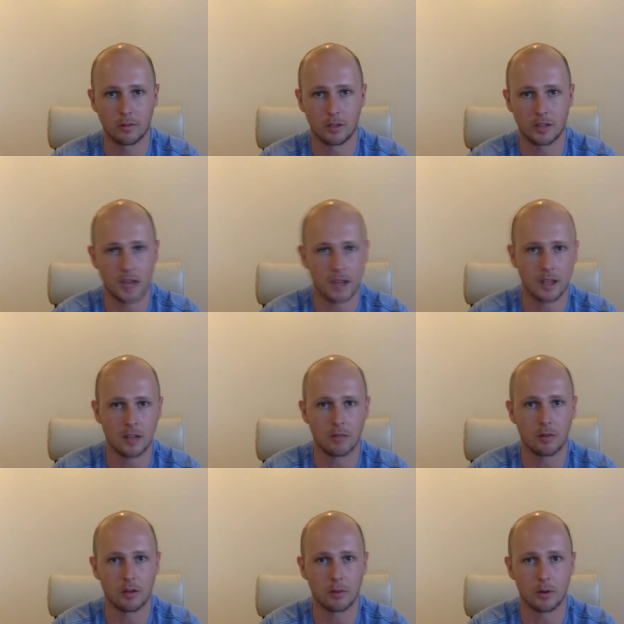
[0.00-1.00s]

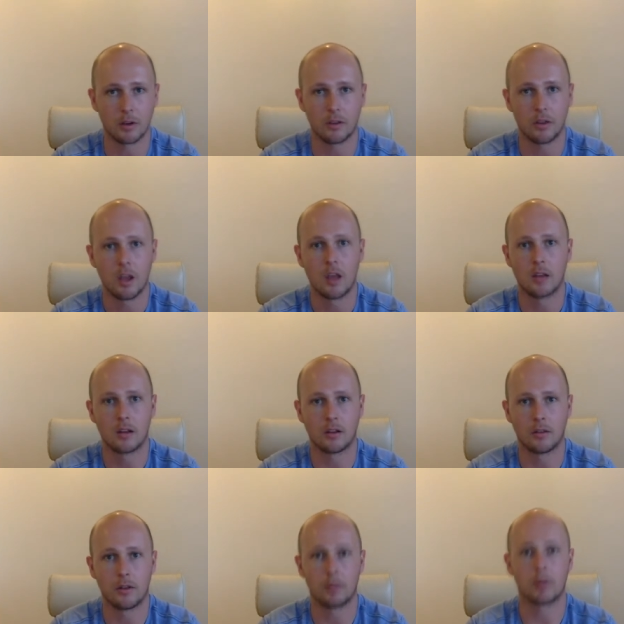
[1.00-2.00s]
attacking, whatever it is,
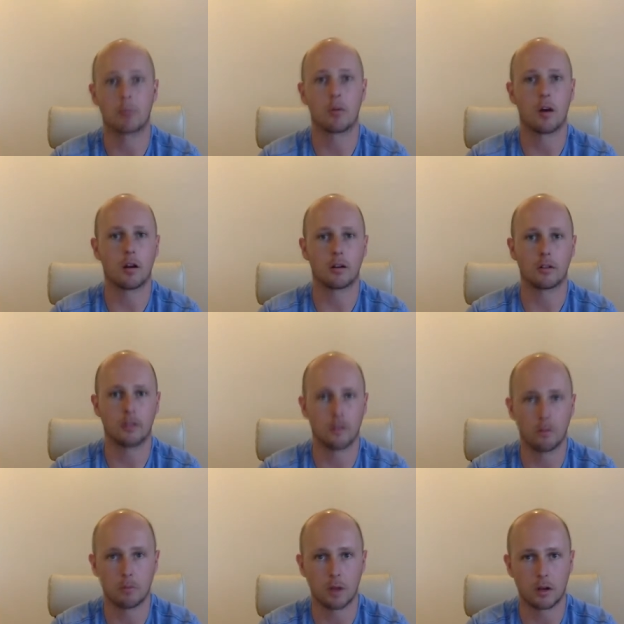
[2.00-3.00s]
developing a
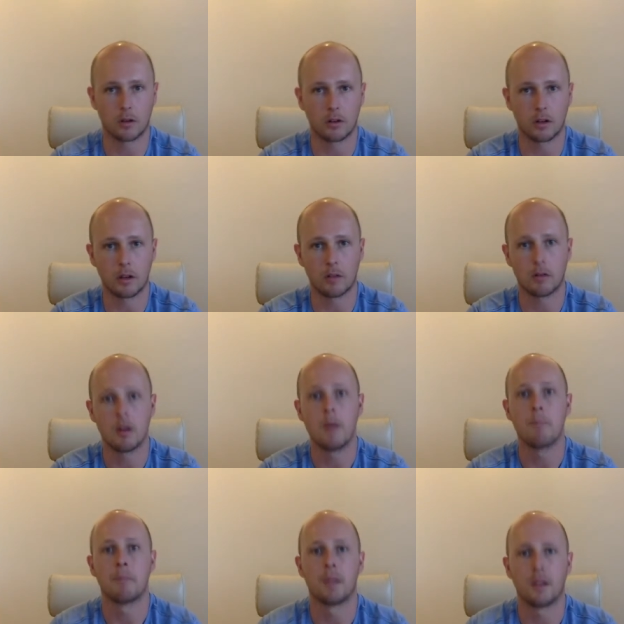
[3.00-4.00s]
new product altogether,
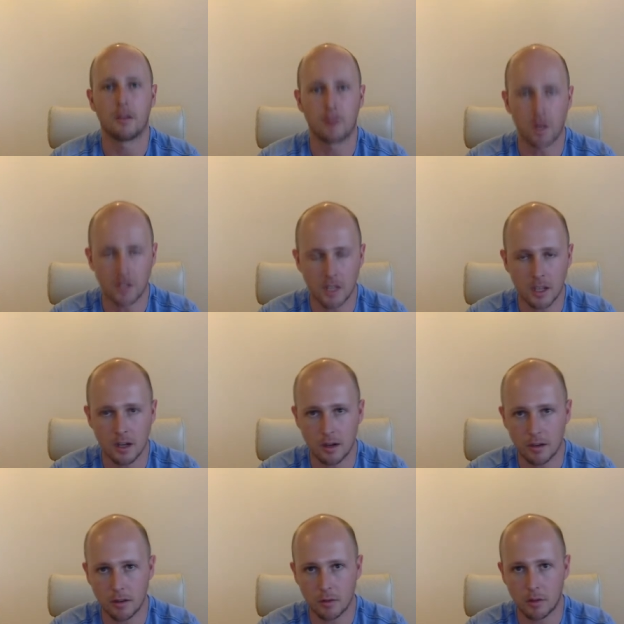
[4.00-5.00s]
if you're not taking
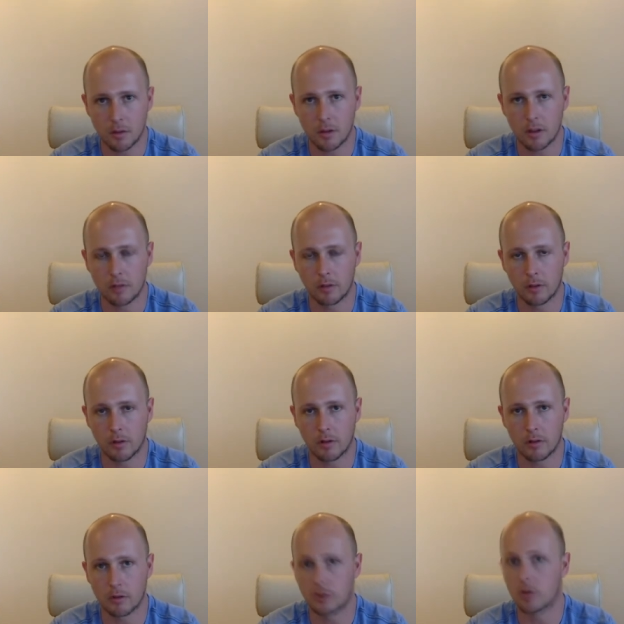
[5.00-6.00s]
anything with you that you've
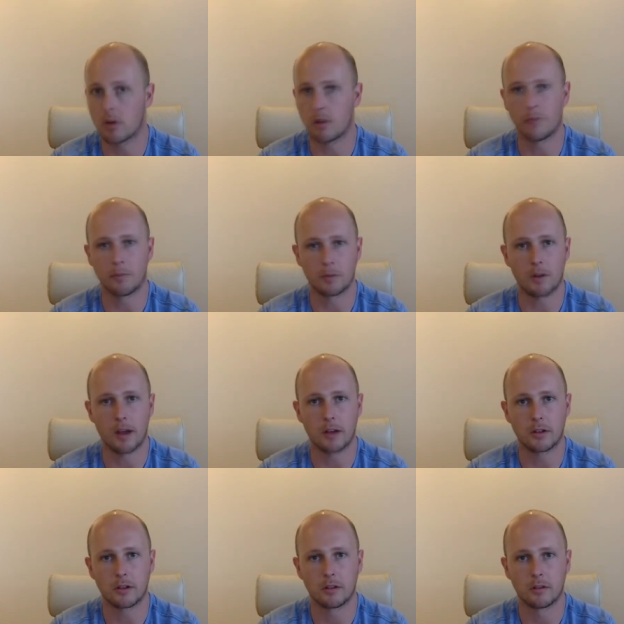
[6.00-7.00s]
learned, you're starting from
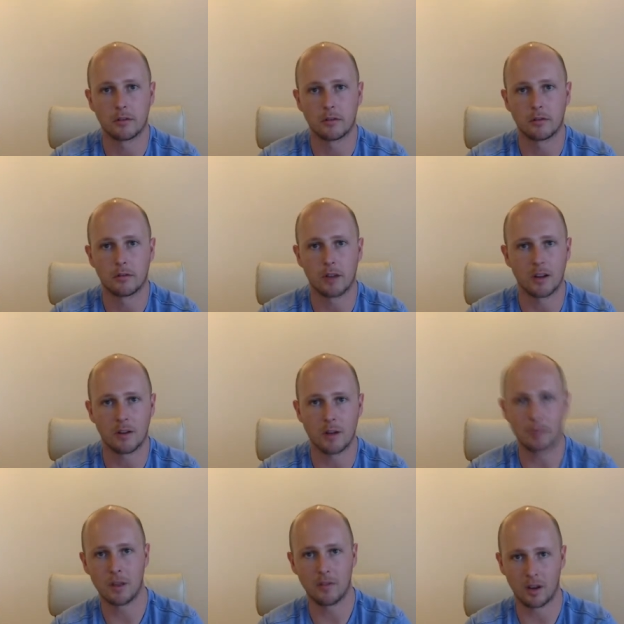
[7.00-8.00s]
scratch, right? You're
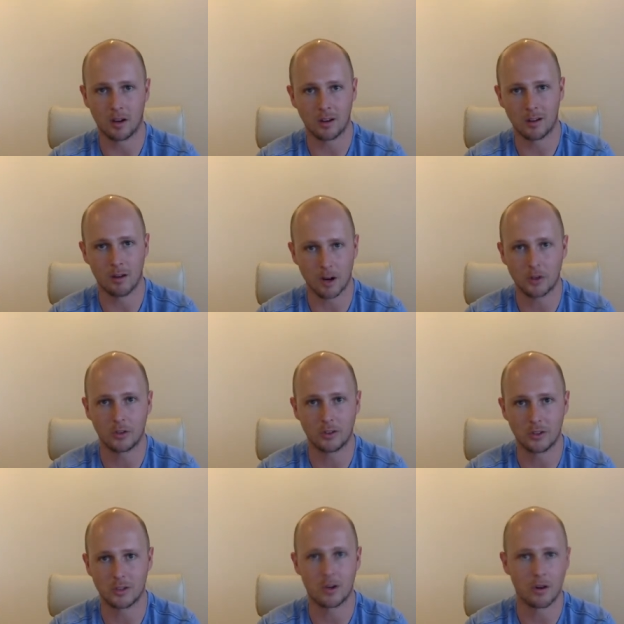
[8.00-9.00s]
not pivoting, you're actually
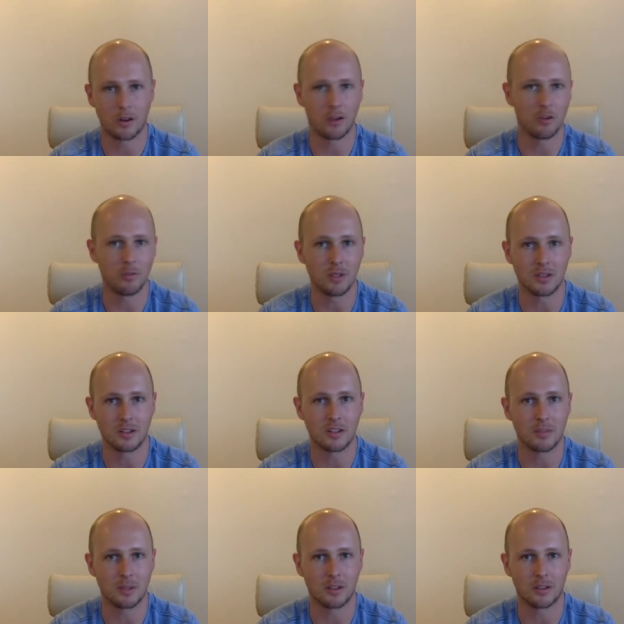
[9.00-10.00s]
just starting a new
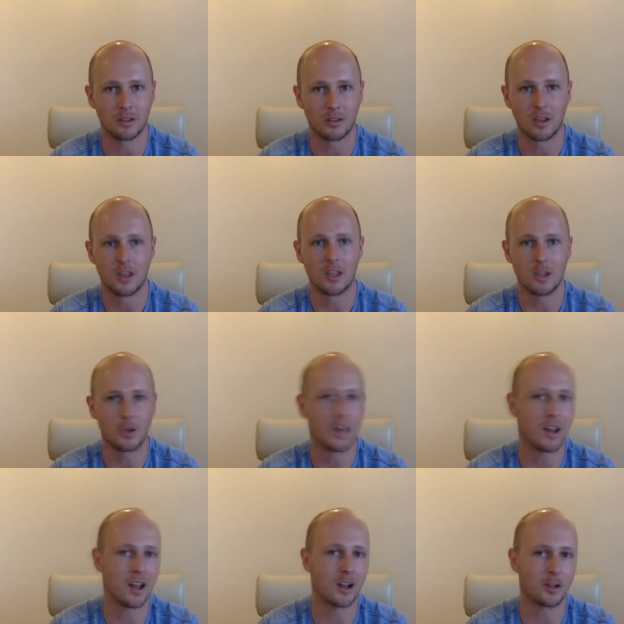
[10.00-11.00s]
business because you
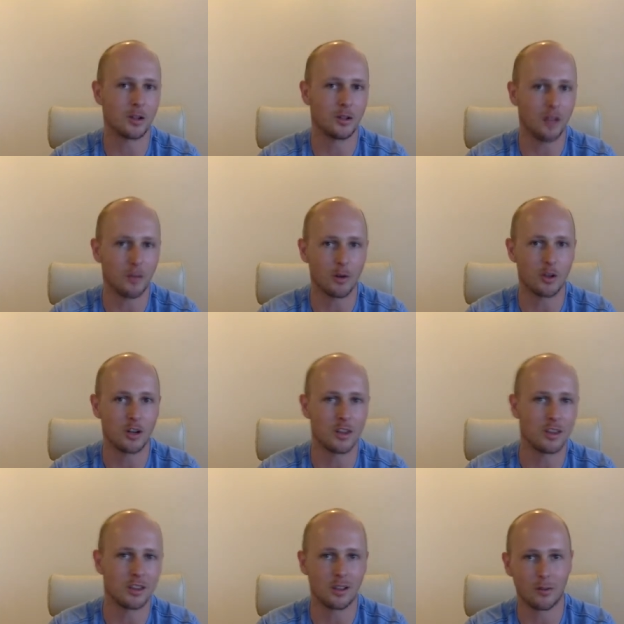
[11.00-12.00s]
can't actually leverage
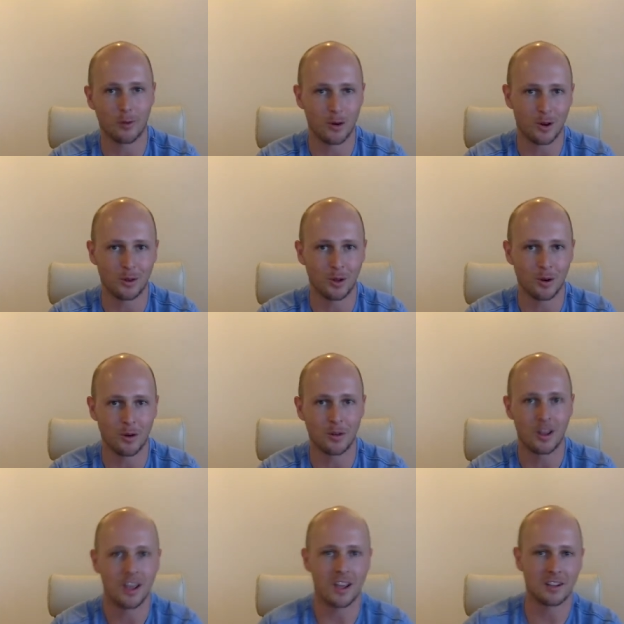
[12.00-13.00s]
anything that you've already
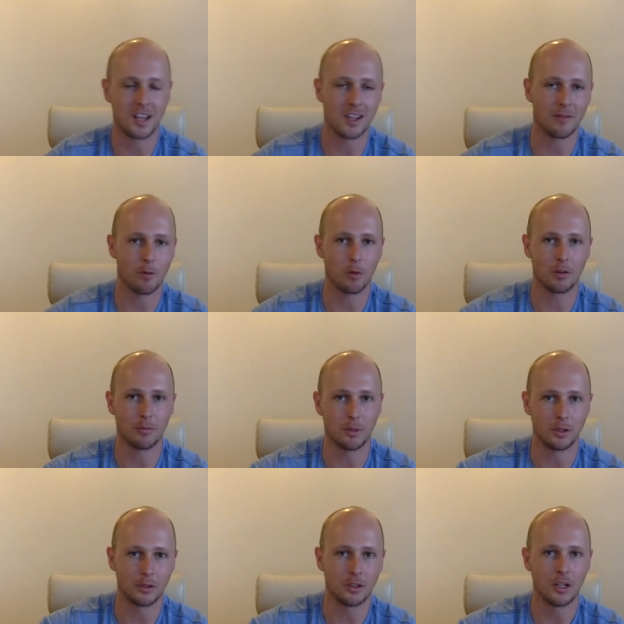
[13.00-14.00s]
learned and take it forward to
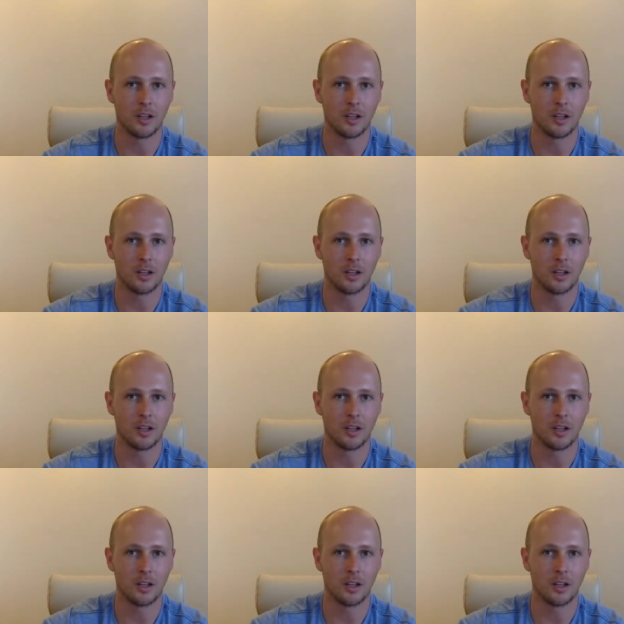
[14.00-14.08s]
build